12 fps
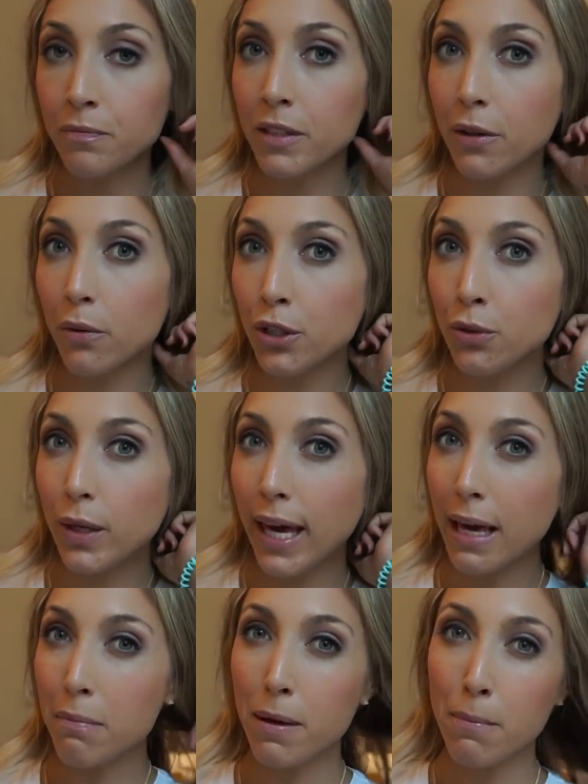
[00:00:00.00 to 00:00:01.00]
Now, you
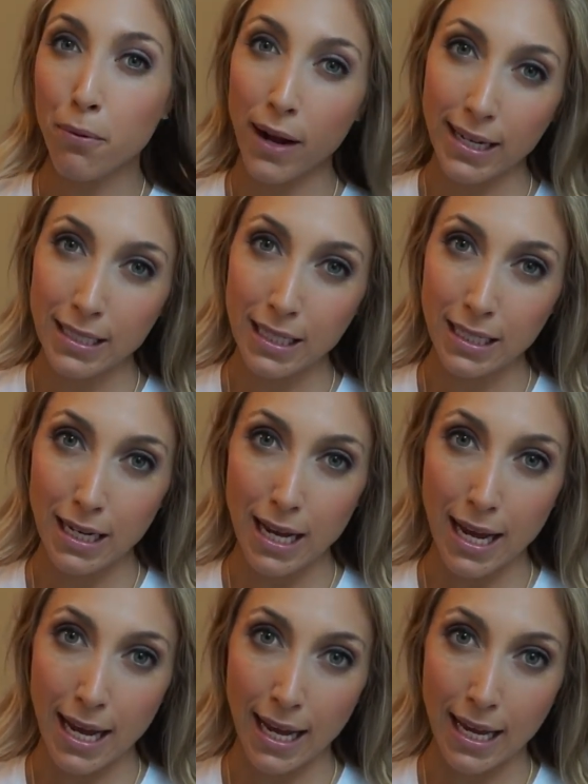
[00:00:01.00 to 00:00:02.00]
can't be pregnant
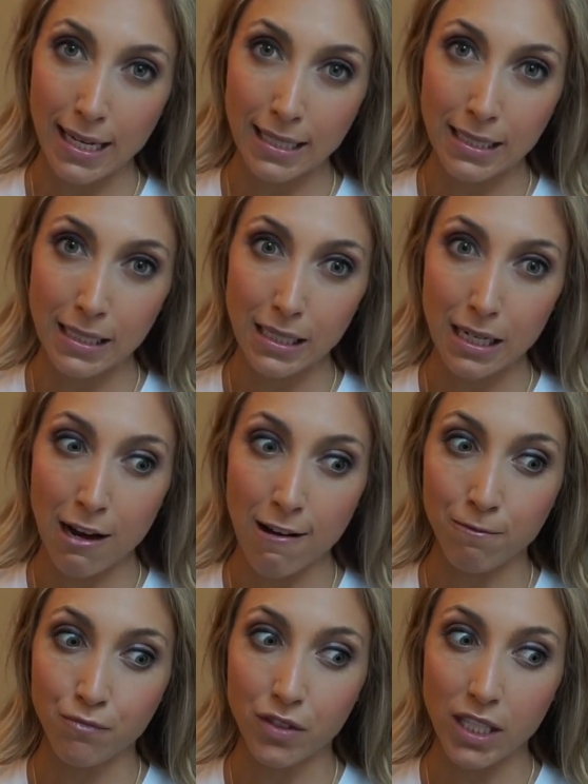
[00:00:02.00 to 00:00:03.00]
and
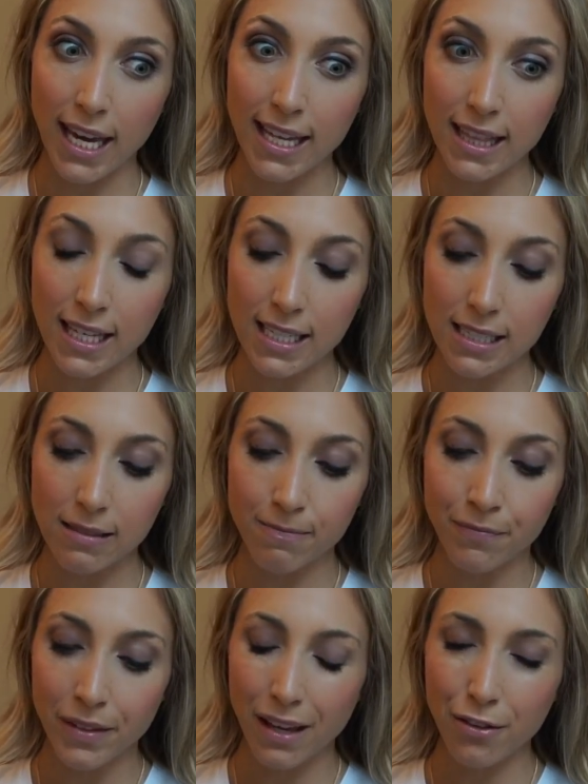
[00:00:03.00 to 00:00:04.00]
take these.
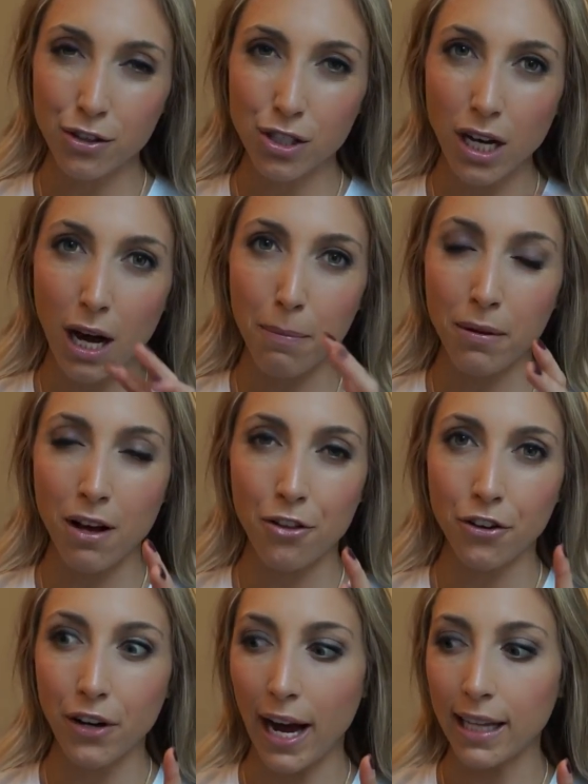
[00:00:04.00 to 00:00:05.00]
And there's a couple
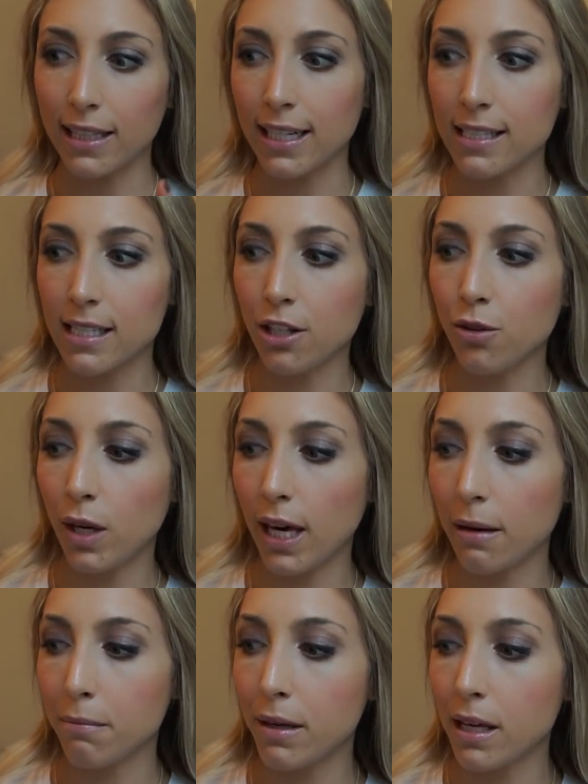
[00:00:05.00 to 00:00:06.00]
other guidelines that you
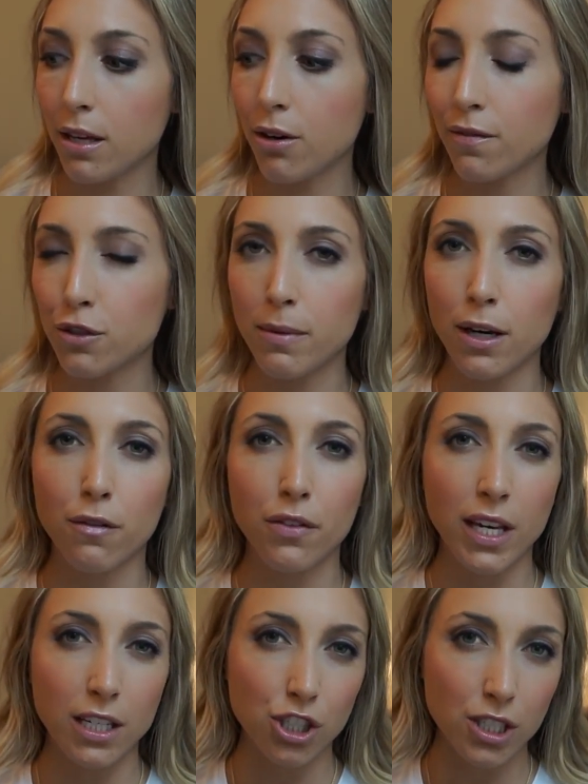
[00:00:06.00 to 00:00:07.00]
can't be. You have to be over
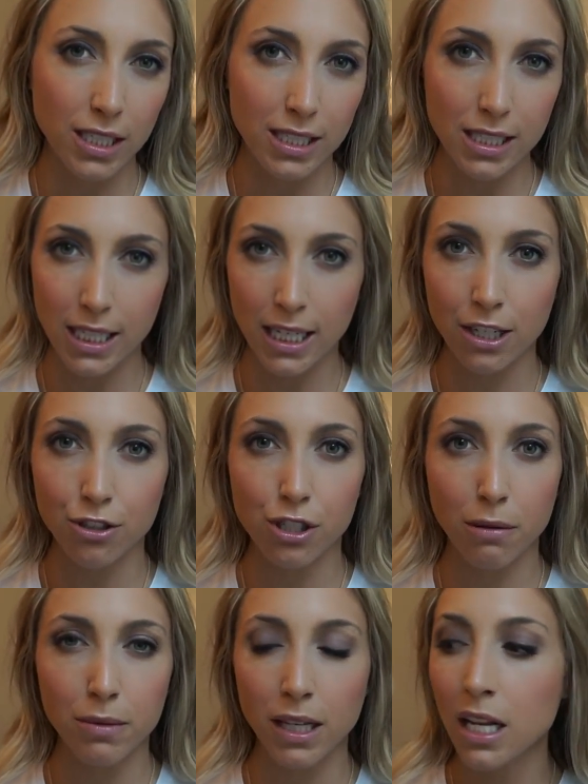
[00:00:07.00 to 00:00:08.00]
the age of 16 or
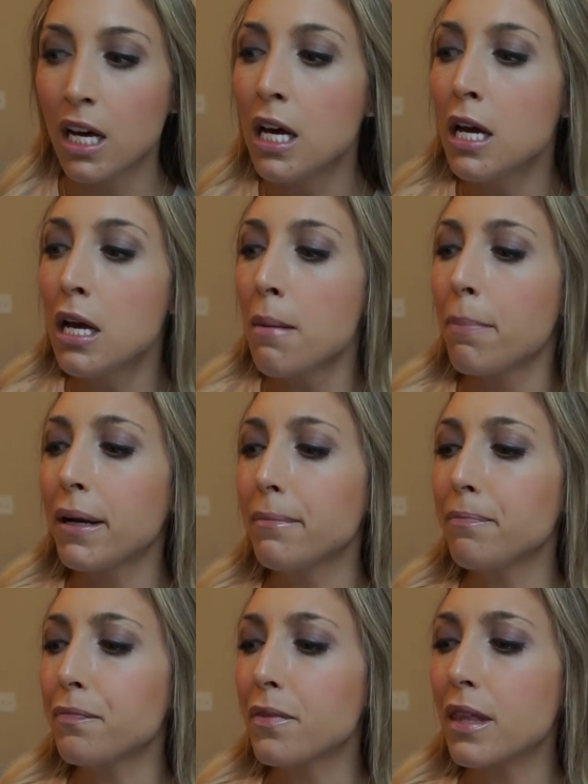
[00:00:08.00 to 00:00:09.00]
something.
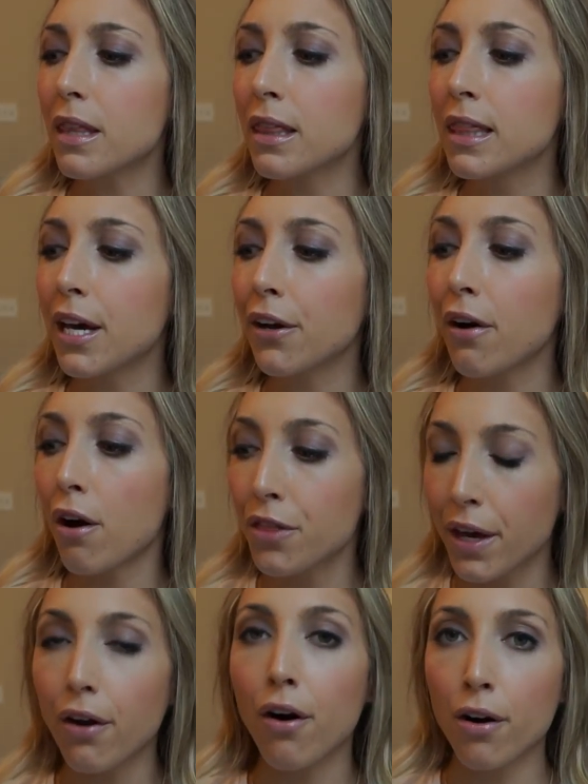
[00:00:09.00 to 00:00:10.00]
But they
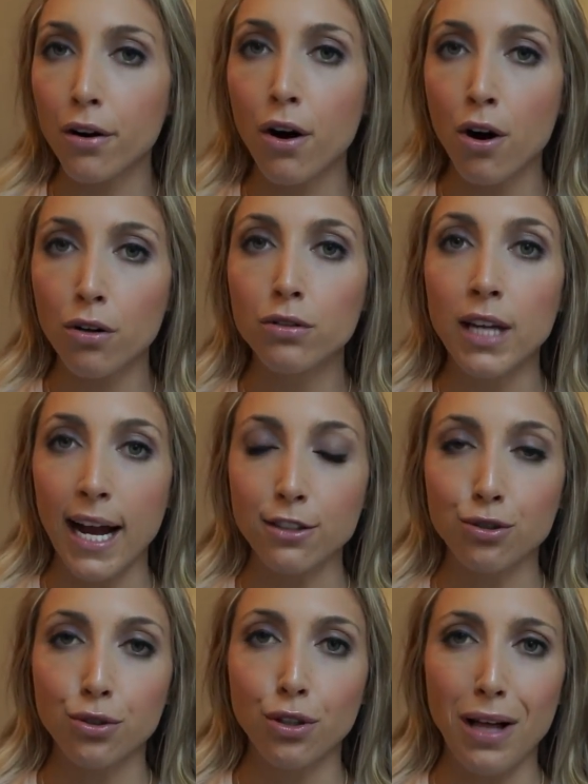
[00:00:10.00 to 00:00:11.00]
are all
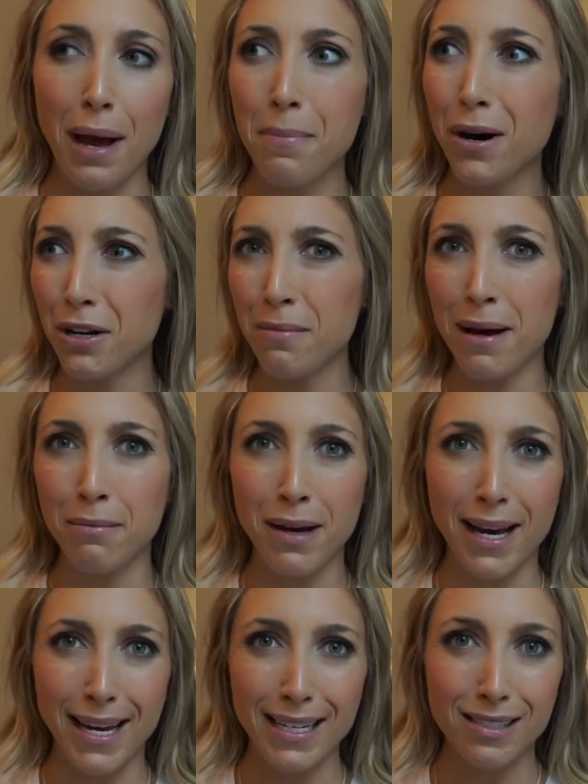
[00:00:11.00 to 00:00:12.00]
natural. I bought them at
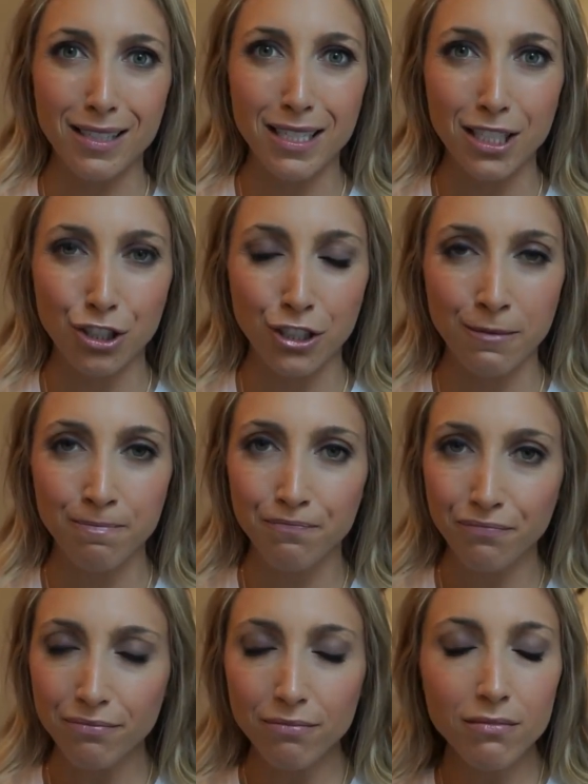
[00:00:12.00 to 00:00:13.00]
my esthetician.
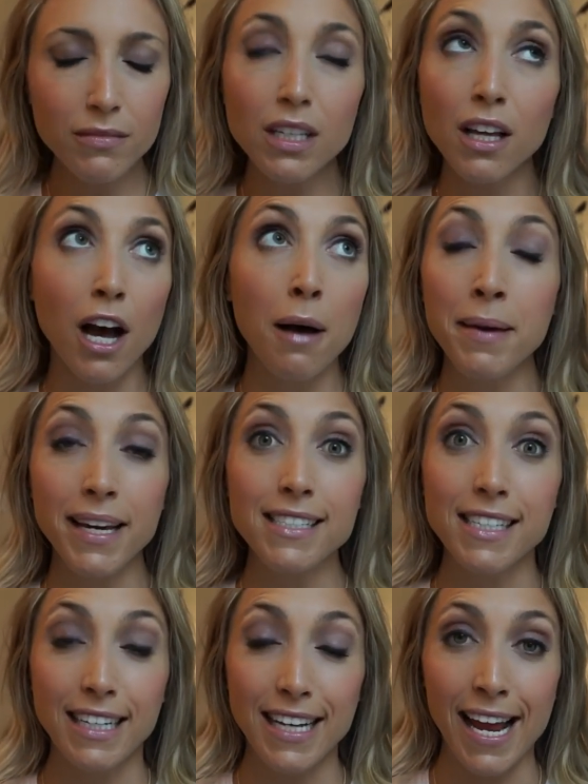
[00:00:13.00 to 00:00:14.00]

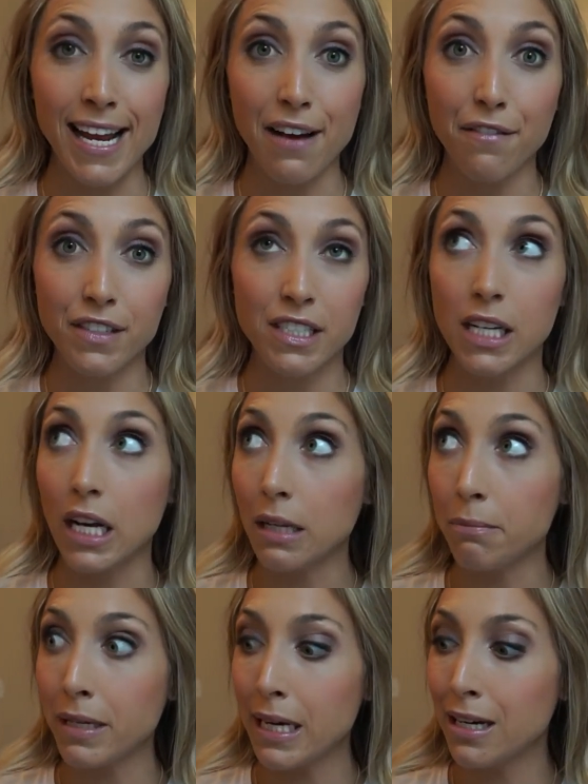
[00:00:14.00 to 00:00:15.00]
Amazing. And I've done
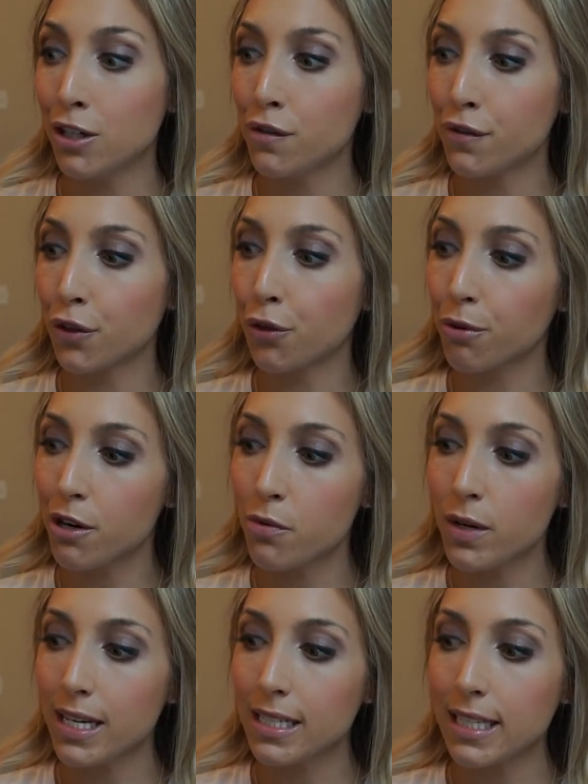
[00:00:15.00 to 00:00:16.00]
them now for 3
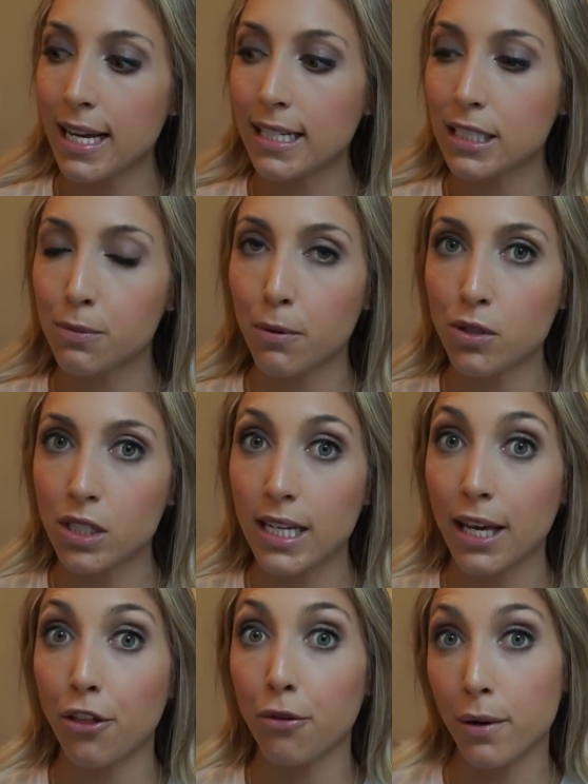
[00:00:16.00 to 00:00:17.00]
weeks, and it's supposed to
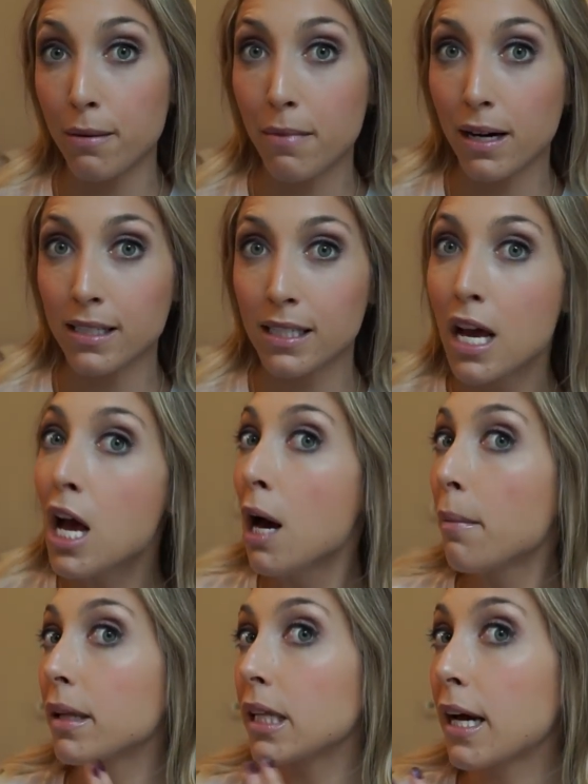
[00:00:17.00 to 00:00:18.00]
take 3 months.
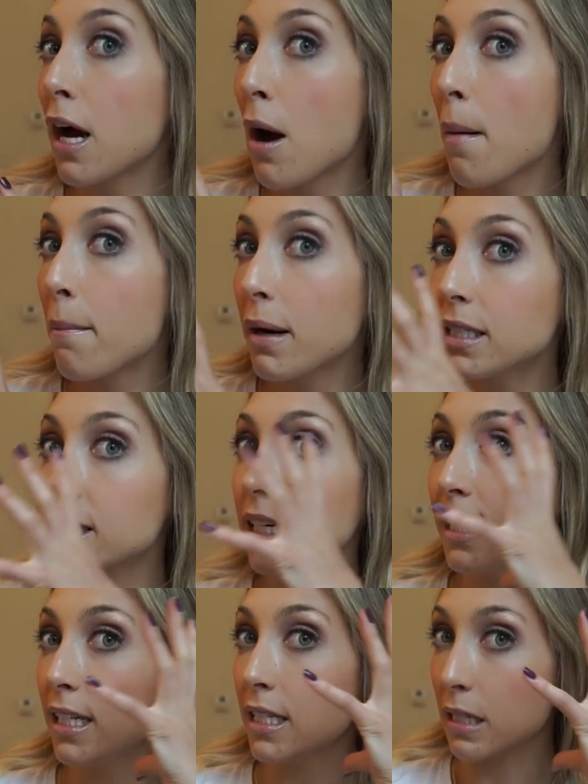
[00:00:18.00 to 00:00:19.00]
But like, my
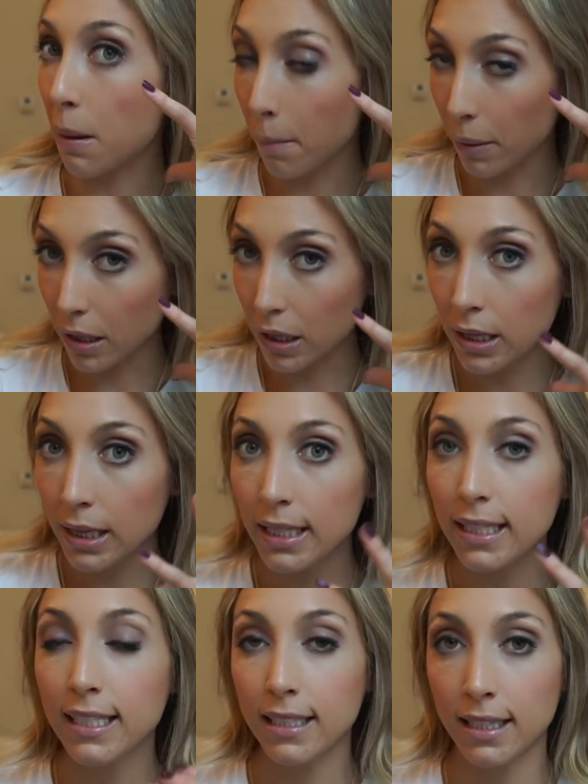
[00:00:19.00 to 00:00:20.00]
skin has
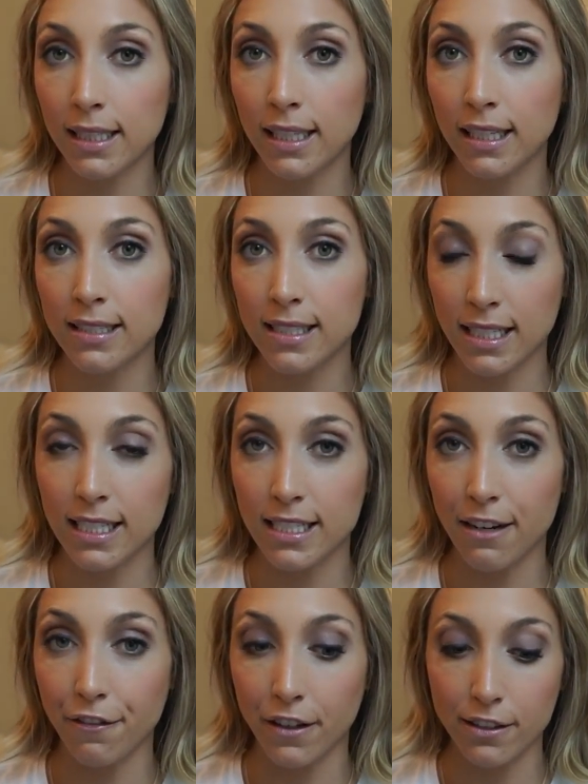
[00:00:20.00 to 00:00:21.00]
completely seen a
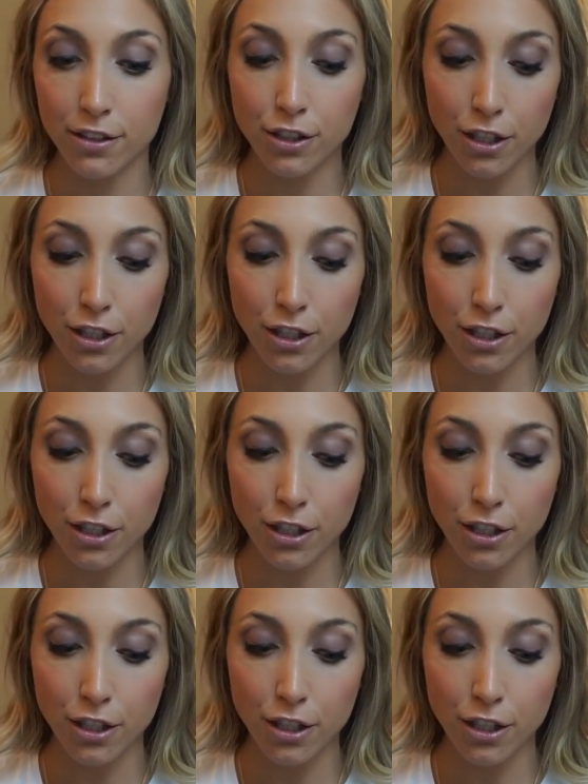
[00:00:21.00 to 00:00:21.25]
difference.